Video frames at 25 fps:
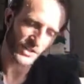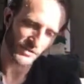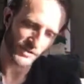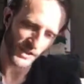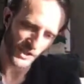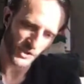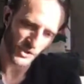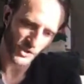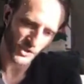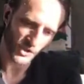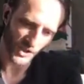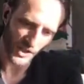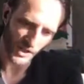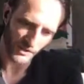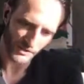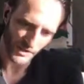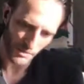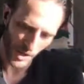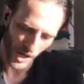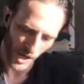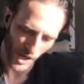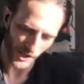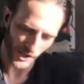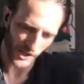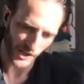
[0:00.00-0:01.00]
the intervention
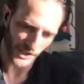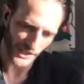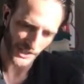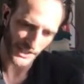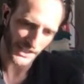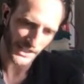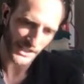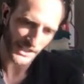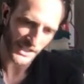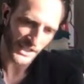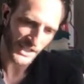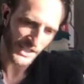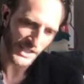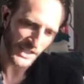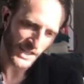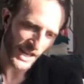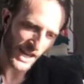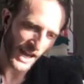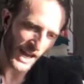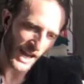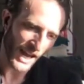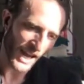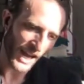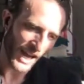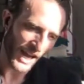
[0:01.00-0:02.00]
of the monarchy
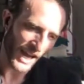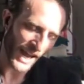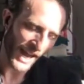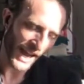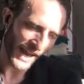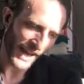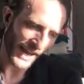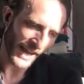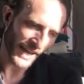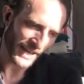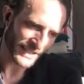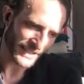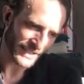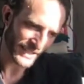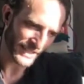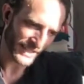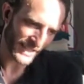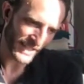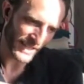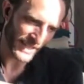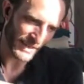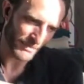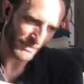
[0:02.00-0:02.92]
and